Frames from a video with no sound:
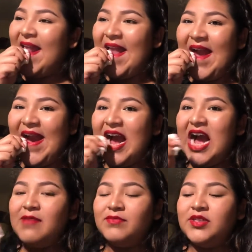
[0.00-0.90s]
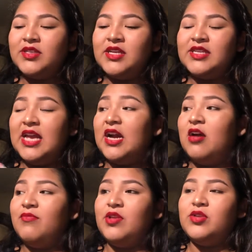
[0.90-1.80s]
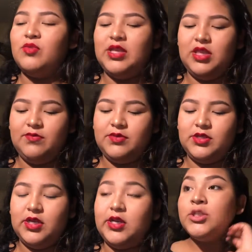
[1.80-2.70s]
So I'm just gonna take off this red lipstick.